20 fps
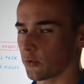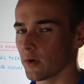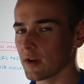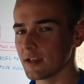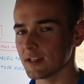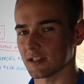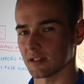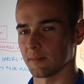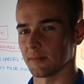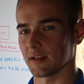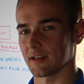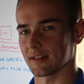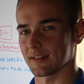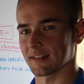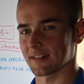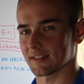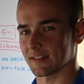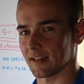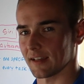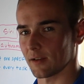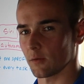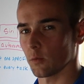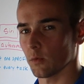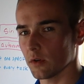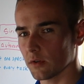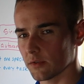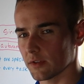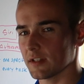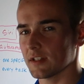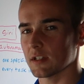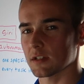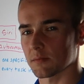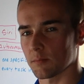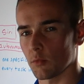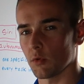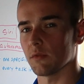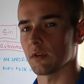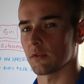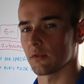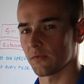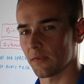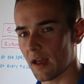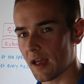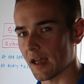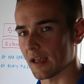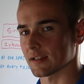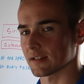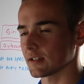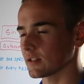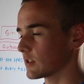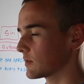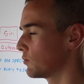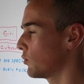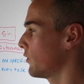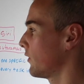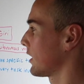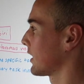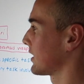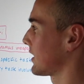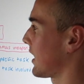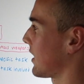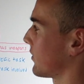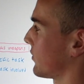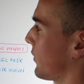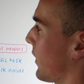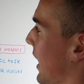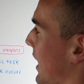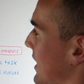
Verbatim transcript: of crazy because it's like, we're, this is moving fast. This is moving a lot